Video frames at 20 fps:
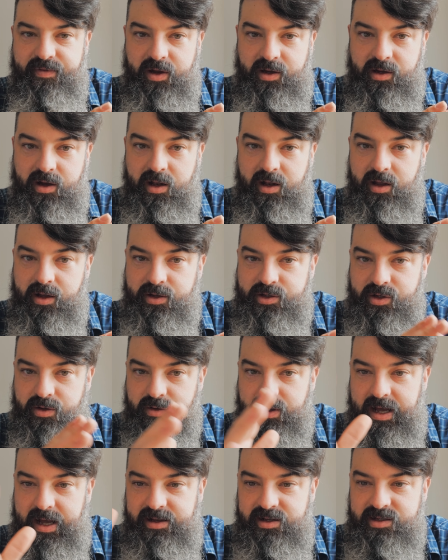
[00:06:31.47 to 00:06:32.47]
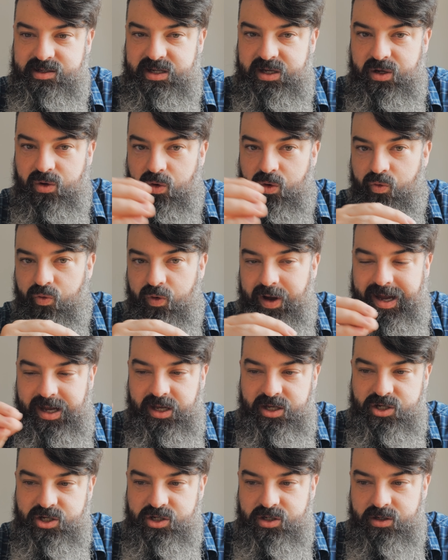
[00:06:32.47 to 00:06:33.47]
a color tonality or
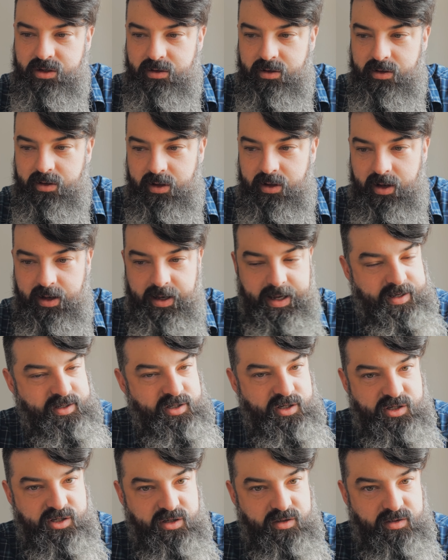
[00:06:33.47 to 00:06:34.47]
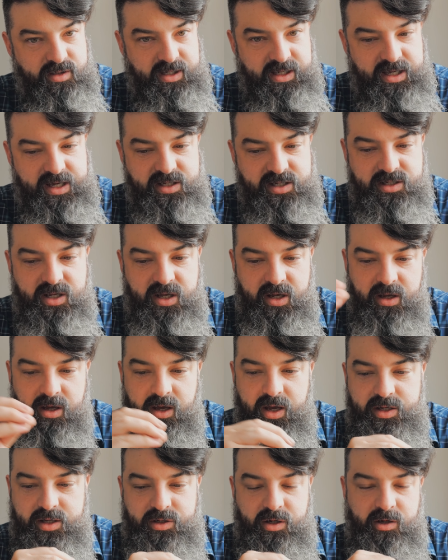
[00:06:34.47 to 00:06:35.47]
range, latitude, I guess.
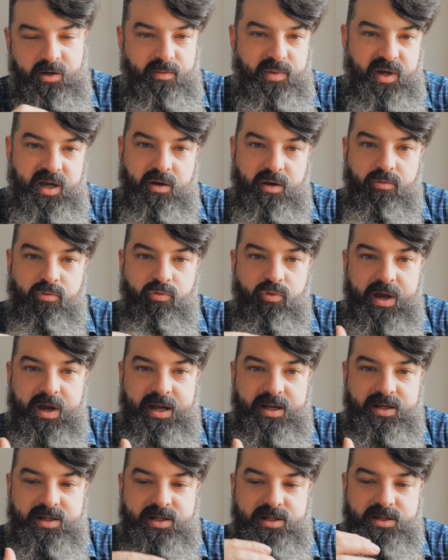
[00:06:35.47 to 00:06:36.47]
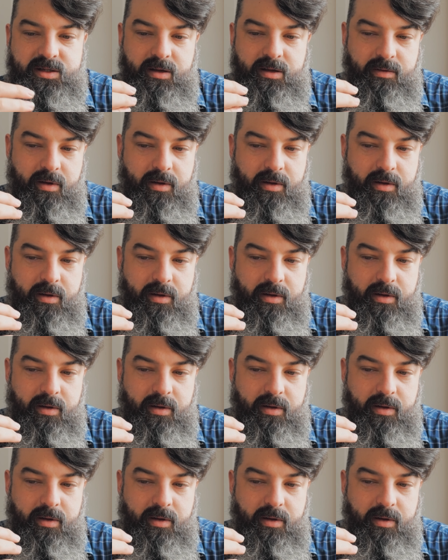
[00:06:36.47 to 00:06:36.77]
It's going to be reds,